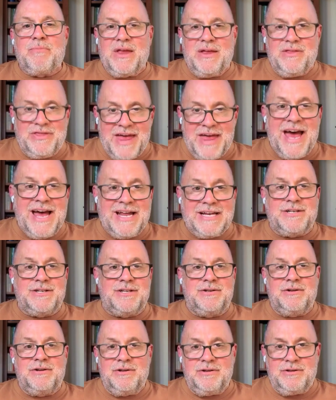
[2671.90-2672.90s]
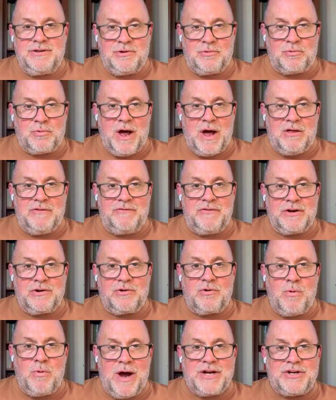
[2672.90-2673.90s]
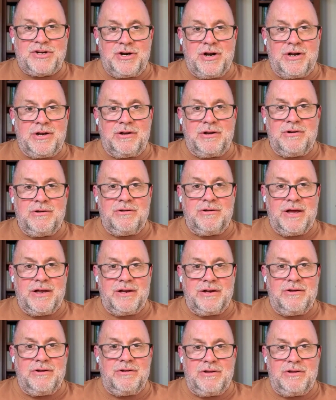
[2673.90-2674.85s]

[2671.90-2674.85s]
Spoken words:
That's the relevant question that